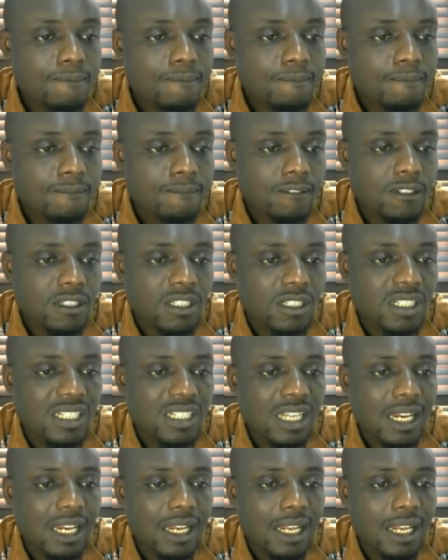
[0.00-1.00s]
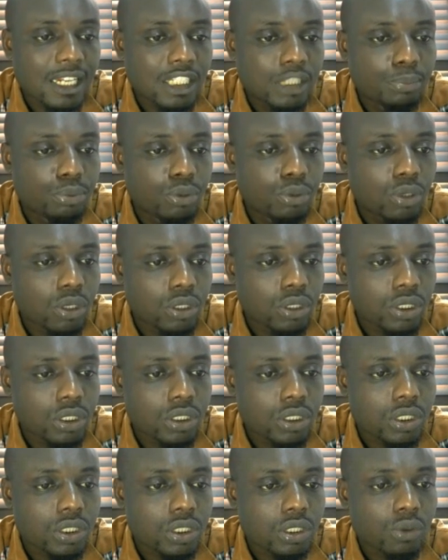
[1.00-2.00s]
So these are the eligible
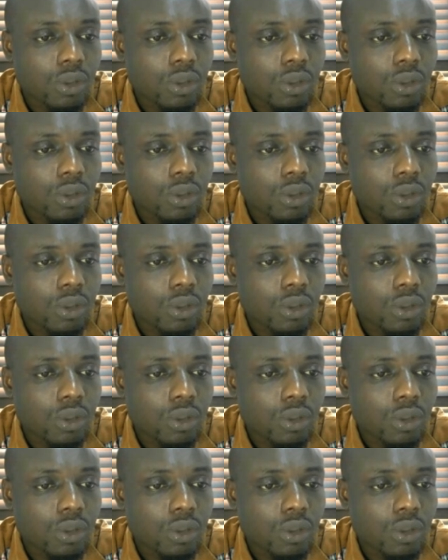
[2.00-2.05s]
courses.